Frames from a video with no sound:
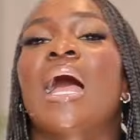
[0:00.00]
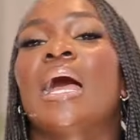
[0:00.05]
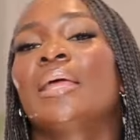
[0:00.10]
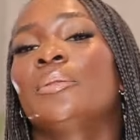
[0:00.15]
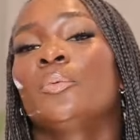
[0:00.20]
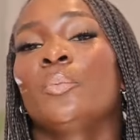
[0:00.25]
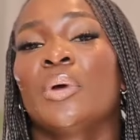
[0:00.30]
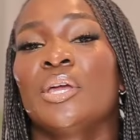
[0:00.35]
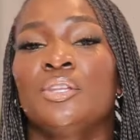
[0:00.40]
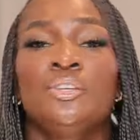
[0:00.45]

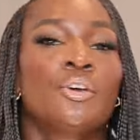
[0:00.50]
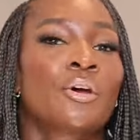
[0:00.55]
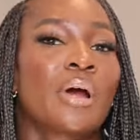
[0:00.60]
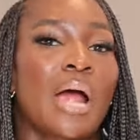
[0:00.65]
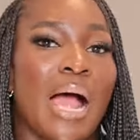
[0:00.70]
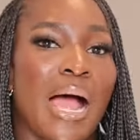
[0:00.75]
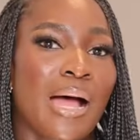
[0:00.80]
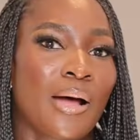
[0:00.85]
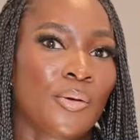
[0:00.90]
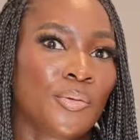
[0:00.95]
And when
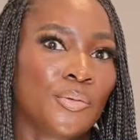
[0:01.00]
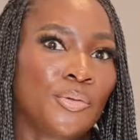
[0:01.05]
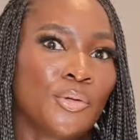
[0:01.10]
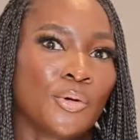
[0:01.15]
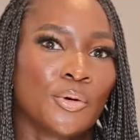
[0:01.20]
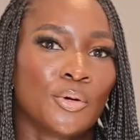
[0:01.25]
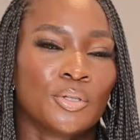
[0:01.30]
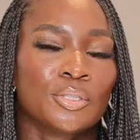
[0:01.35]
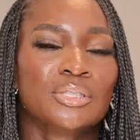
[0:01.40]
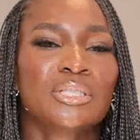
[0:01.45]
you're
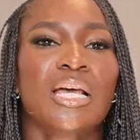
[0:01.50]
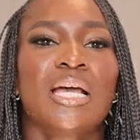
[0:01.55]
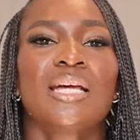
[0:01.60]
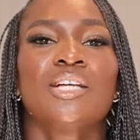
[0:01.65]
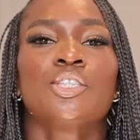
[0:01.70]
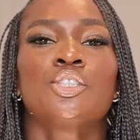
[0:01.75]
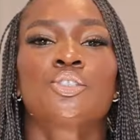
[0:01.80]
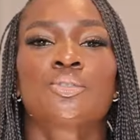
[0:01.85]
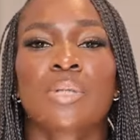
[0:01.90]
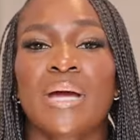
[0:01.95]
outdoors,
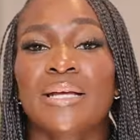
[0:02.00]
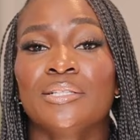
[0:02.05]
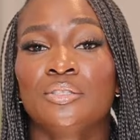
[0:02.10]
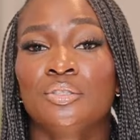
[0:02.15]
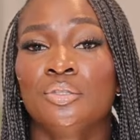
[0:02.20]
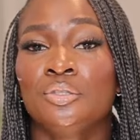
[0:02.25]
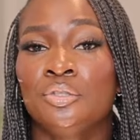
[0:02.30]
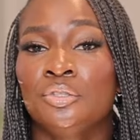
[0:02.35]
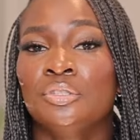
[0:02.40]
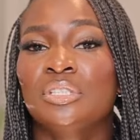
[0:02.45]
try
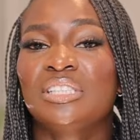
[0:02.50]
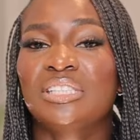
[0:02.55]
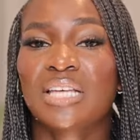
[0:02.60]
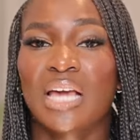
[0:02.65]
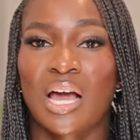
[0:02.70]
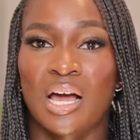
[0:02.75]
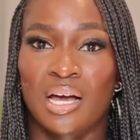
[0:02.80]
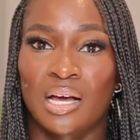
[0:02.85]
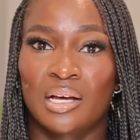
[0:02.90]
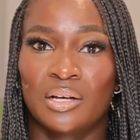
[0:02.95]
to use
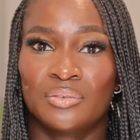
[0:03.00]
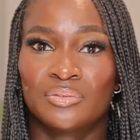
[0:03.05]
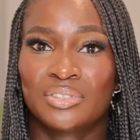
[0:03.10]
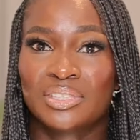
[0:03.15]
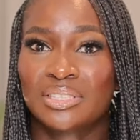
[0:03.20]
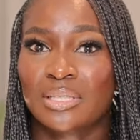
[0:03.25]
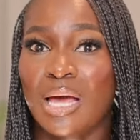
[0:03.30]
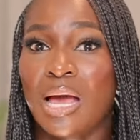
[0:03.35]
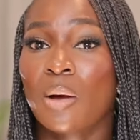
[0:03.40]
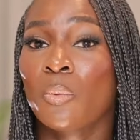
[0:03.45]

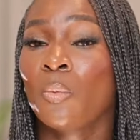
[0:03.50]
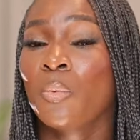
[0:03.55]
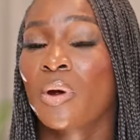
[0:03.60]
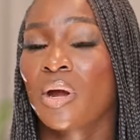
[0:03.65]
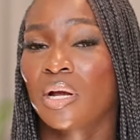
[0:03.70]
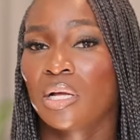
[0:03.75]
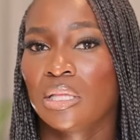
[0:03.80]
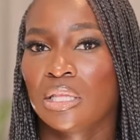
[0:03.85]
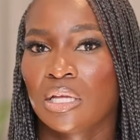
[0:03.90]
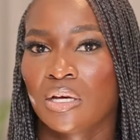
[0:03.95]
scarves and
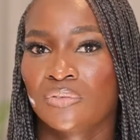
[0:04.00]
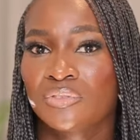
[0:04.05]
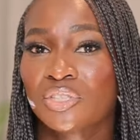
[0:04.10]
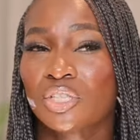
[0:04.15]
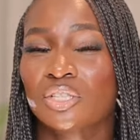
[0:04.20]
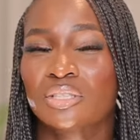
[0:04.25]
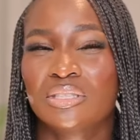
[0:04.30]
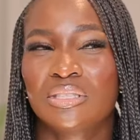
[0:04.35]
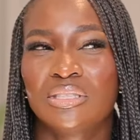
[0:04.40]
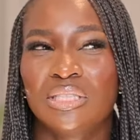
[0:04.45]
wear gloves,
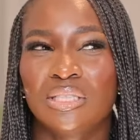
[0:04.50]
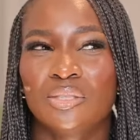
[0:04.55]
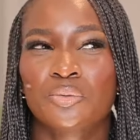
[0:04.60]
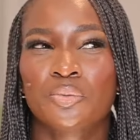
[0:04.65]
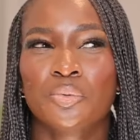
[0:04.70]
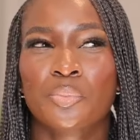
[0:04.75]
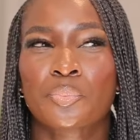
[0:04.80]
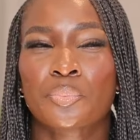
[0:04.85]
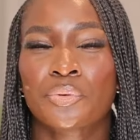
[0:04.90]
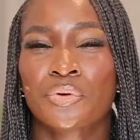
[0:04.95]
because this
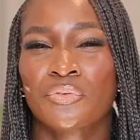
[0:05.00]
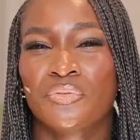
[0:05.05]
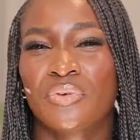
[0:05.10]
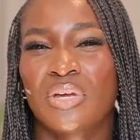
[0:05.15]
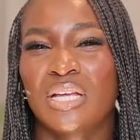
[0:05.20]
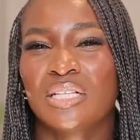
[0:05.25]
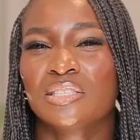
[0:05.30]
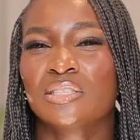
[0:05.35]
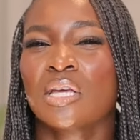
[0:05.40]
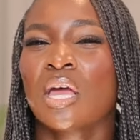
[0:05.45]
will
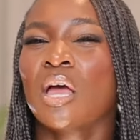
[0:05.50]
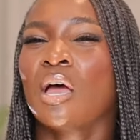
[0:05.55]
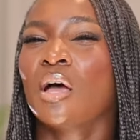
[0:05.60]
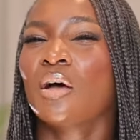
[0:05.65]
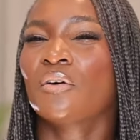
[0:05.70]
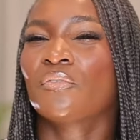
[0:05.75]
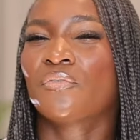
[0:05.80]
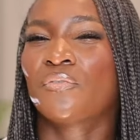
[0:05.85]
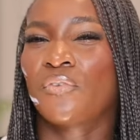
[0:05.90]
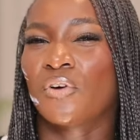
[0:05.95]
prevent
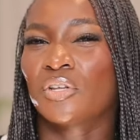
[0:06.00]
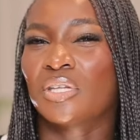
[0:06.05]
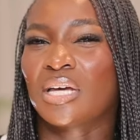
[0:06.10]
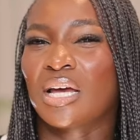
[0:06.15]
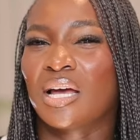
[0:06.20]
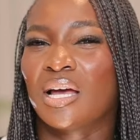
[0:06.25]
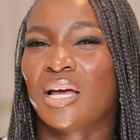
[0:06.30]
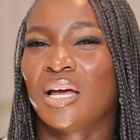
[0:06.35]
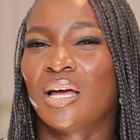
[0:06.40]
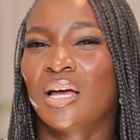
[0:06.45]

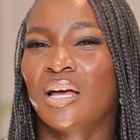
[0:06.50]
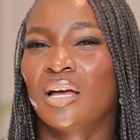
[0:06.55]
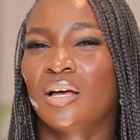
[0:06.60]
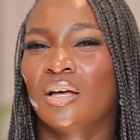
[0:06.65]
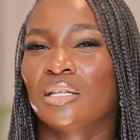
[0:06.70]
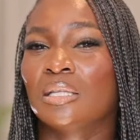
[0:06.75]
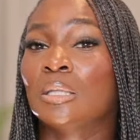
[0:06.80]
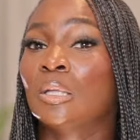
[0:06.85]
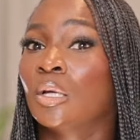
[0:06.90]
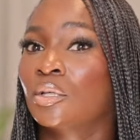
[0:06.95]
further
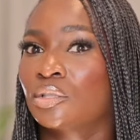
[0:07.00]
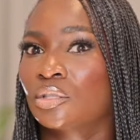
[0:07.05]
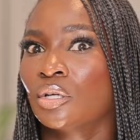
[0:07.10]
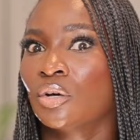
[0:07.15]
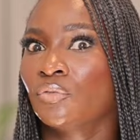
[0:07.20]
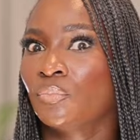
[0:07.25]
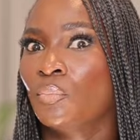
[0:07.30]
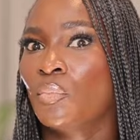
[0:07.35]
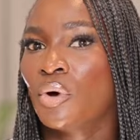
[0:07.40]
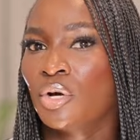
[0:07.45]
loss
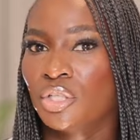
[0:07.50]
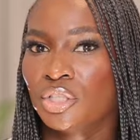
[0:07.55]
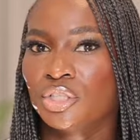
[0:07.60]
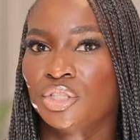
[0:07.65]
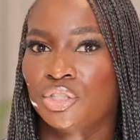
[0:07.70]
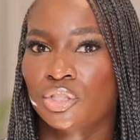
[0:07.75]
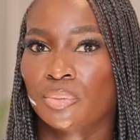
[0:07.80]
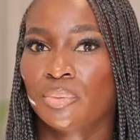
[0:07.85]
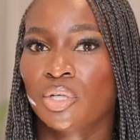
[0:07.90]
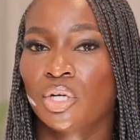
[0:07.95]
of
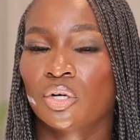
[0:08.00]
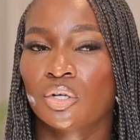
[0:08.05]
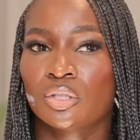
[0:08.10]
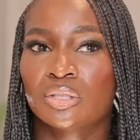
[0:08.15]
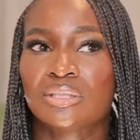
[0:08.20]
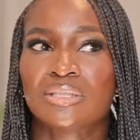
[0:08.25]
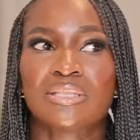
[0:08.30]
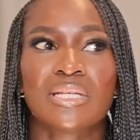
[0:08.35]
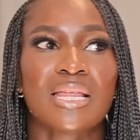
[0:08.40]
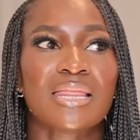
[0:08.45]
moisture,
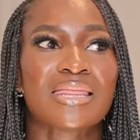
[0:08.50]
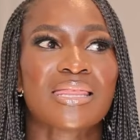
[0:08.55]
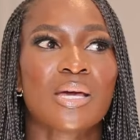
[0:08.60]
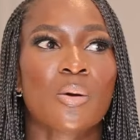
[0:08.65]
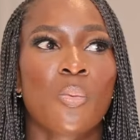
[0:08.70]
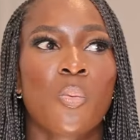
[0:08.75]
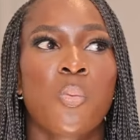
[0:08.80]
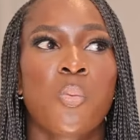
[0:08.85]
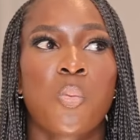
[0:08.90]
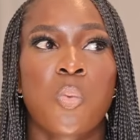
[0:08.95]
because
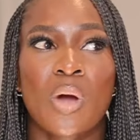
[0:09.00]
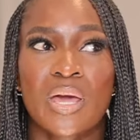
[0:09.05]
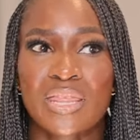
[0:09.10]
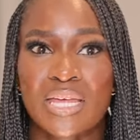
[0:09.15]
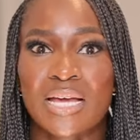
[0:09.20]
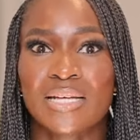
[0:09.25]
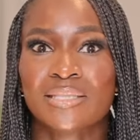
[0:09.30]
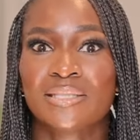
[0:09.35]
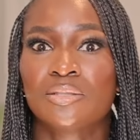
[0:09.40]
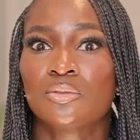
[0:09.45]
the
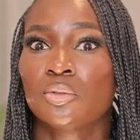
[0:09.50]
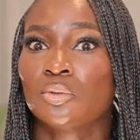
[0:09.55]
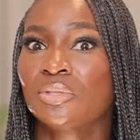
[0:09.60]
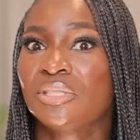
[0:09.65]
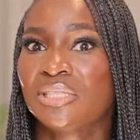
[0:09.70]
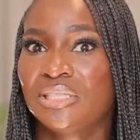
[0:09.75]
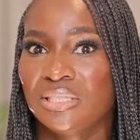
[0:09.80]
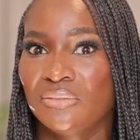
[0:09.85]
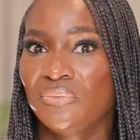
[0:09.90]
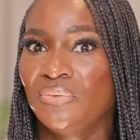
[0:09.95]
weather is so
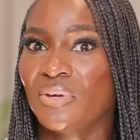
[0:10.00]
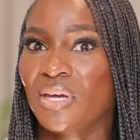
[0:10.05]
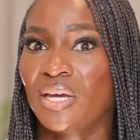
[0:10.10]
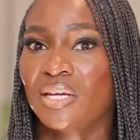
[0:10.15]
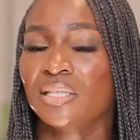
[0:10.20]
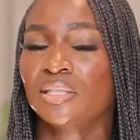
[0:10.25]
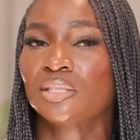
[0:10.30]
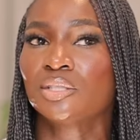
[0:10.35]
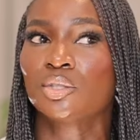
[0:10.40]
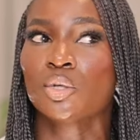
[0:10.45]
severe,
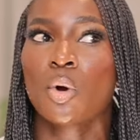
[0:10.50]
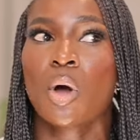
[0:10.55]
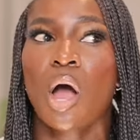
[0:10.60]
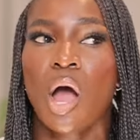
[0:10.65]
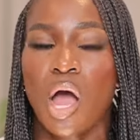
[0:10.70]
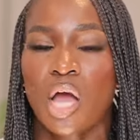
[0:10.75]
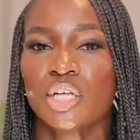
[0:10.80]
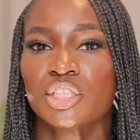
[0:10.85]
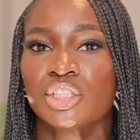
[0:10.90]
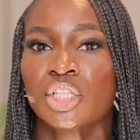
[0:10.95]
it's so
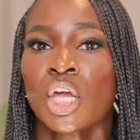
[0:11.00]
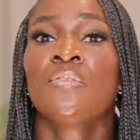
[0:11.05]
harsh.